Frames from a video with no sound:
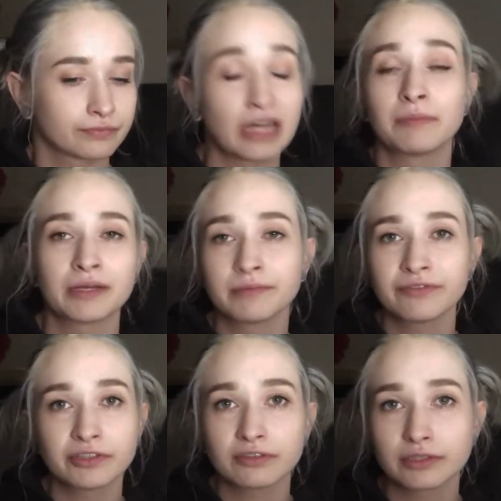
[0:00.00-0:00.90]
it made me
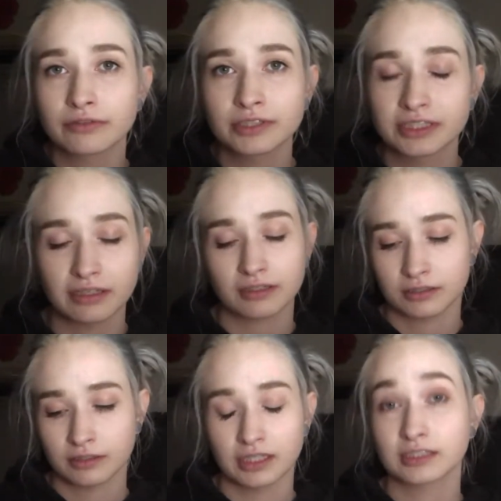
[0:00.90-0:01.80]
feel a little sick,
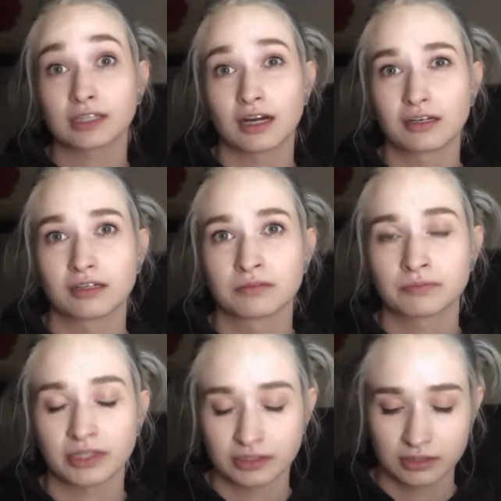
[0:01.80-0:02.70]
so that's kind of
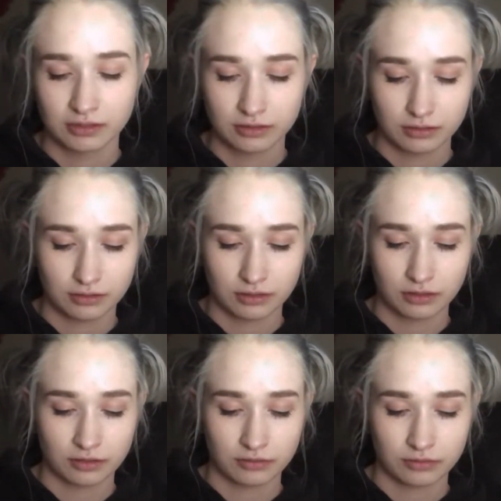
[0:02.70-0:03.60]
unpleasant, you
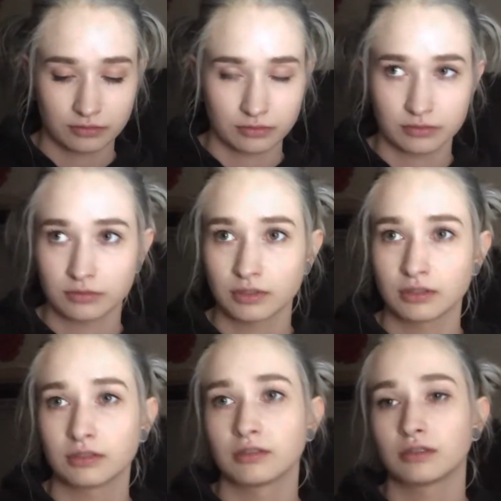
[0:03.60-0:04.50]
know.
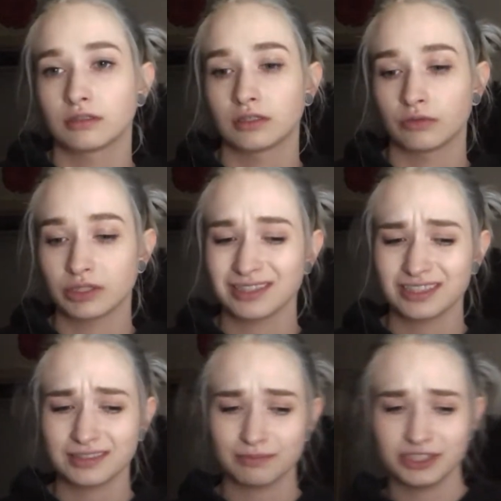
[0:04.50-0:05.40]
No one
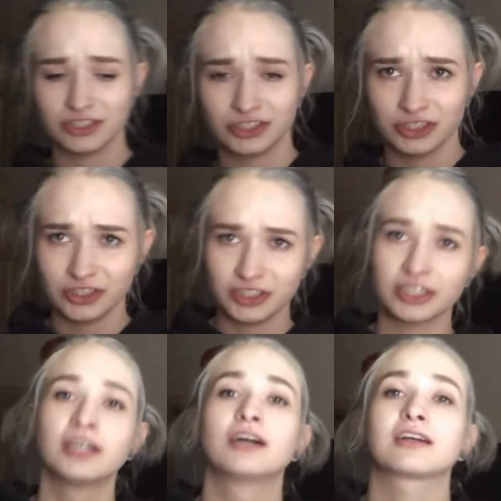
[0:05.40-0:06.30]
likes being
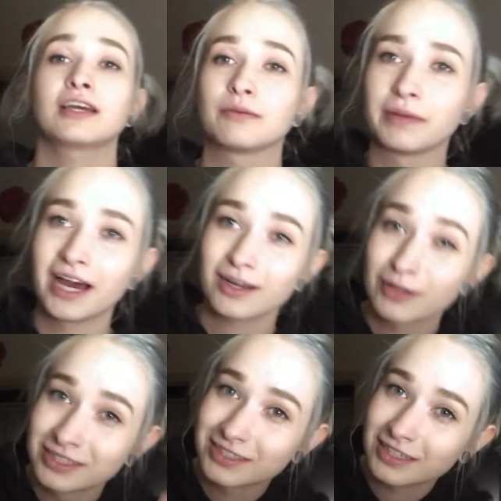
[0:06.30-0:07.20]
sick. Okay, back
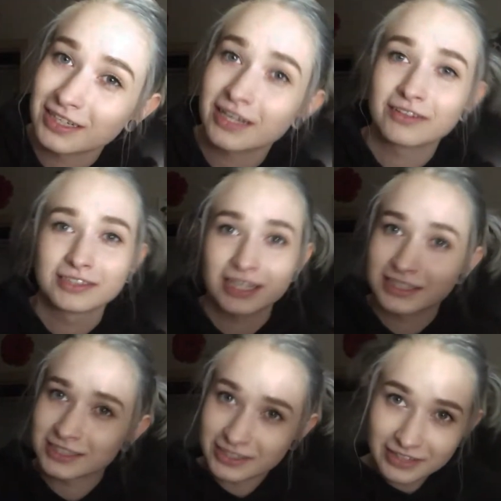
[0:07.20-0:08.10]
to the nails. I
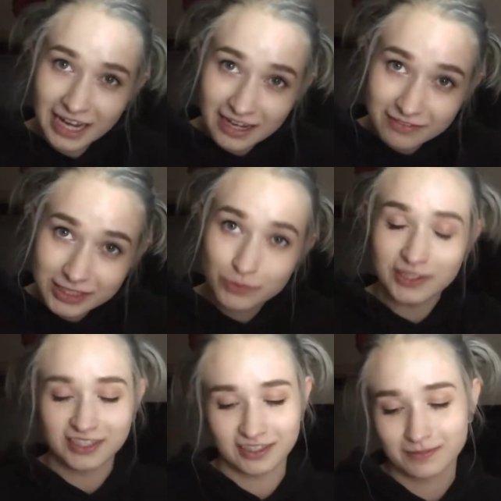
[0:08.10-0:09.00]
still have this
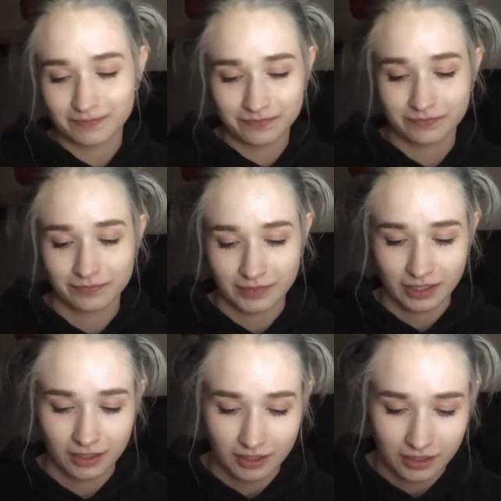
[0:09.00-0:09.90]
one done.
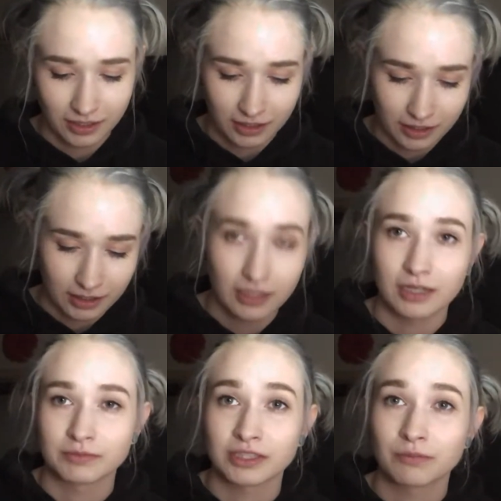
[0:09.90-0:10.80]

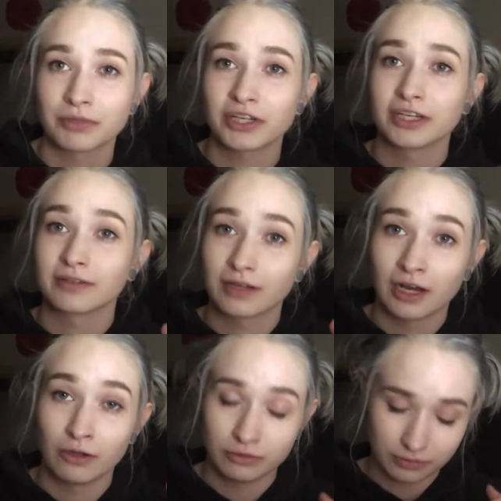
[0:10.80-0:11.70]
I'm just gonna put it,
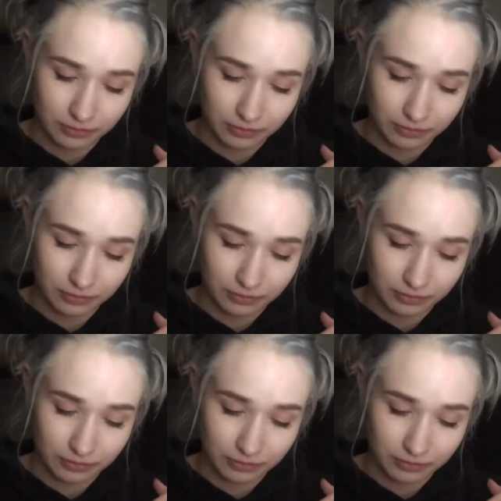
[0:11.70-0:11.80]
oh,